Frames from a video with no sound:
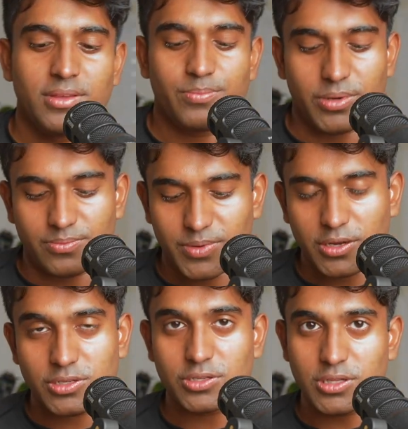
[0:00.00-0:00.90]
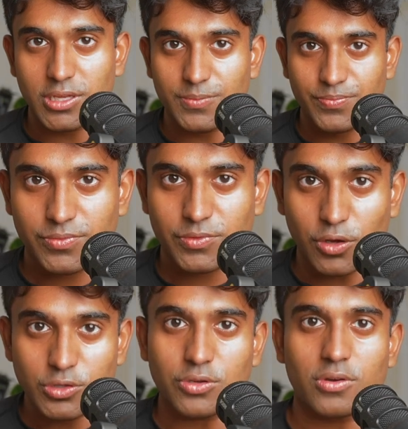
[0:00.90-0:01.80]
But because of the
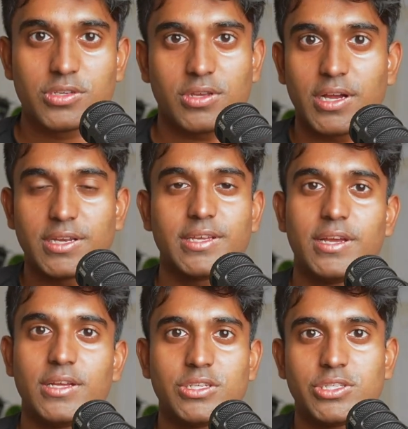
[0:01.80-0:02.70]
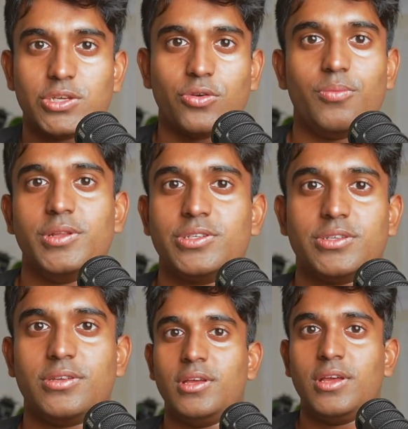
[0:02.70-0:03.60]
toe socks, I didn't get a single blister,